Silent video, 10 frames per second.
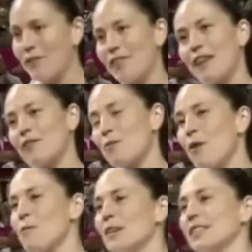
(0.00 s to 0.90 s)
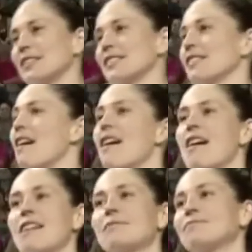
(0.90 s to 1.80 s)
favorite moments
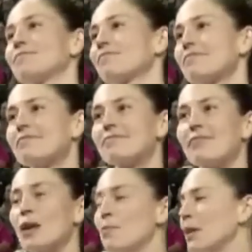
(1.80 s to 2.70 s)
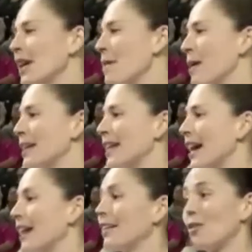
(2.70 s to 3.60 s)
are being on my
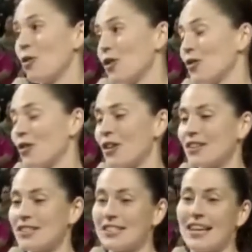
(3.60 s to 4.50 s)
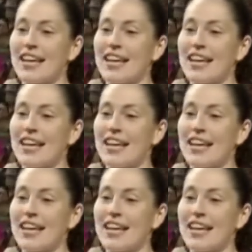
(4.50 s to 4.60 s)
deck or yours,